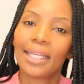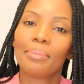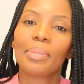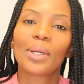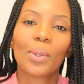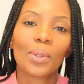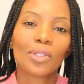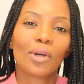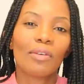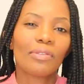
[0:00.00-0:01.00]
because
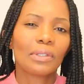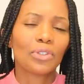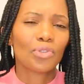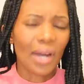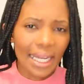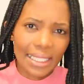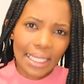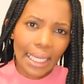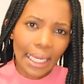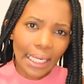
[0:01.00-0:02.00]
of dry
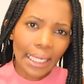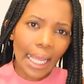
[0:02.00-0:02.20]
skin